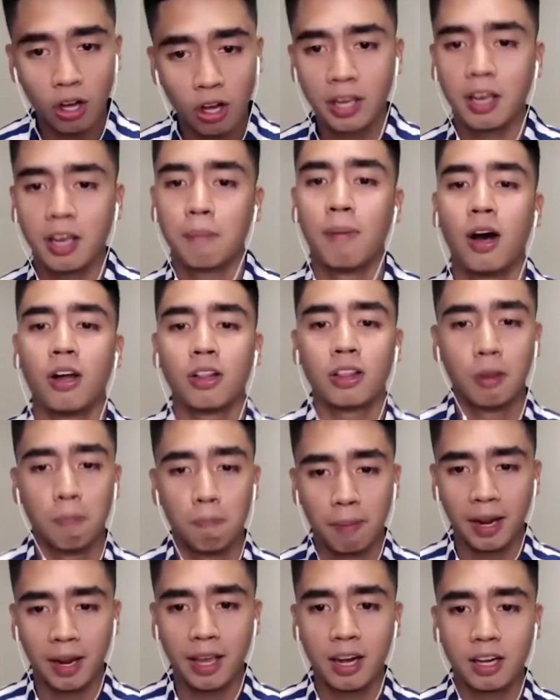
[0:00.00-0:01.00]
talking about
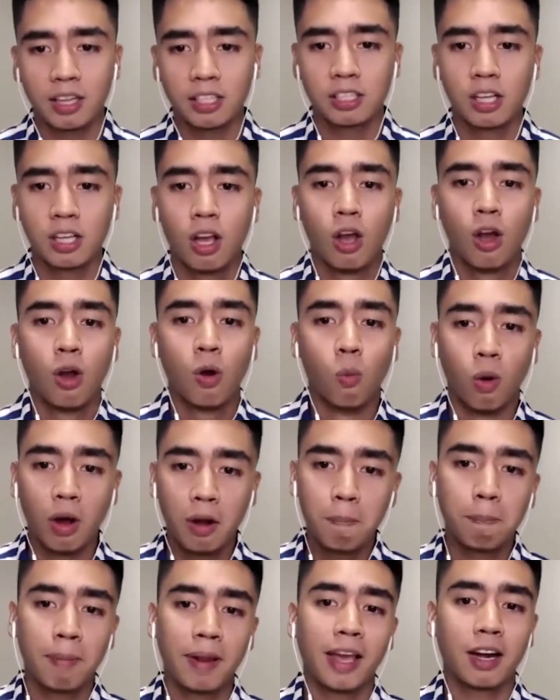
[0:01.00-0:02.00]
the players,
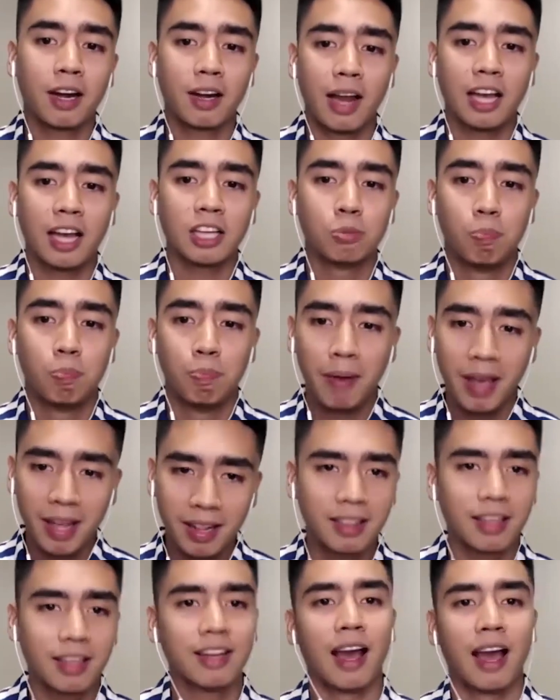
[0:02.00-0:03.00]
one player has
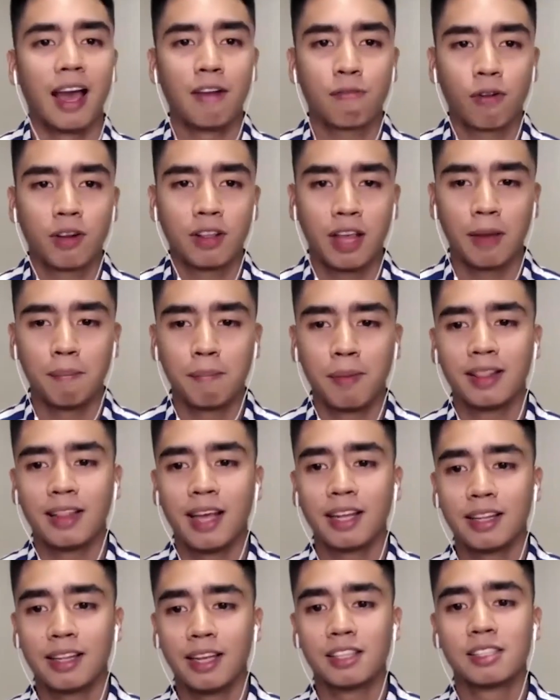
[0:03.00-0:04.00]
been the guy for them,
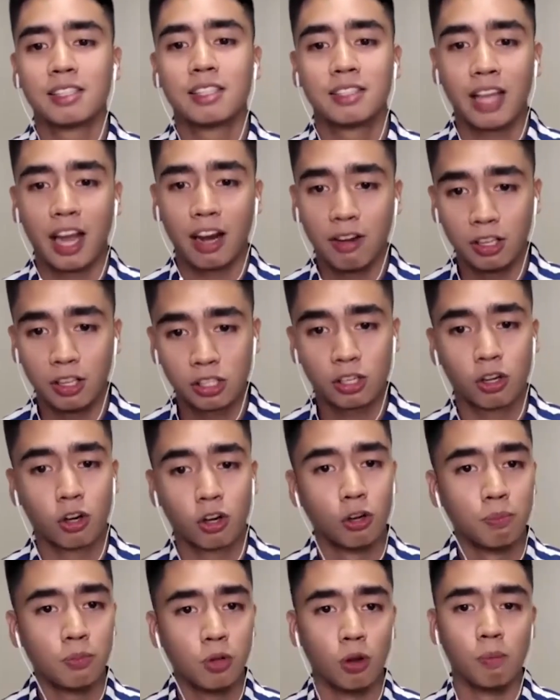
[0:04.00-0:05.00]
and that is Terrence
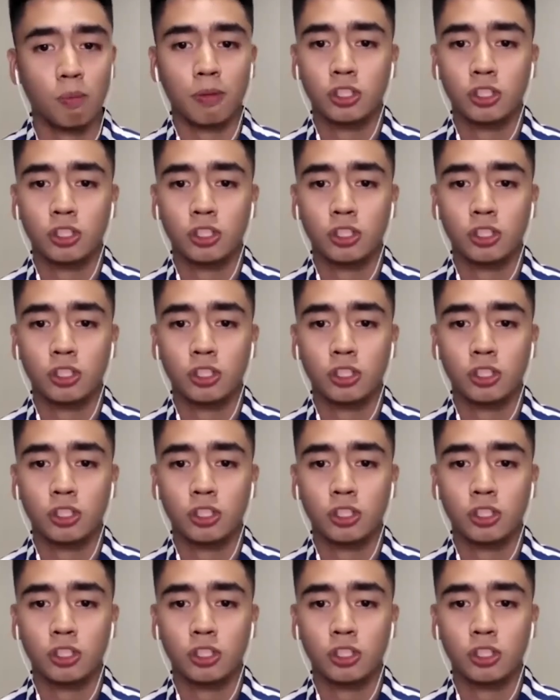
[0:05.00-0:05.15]
Romeo.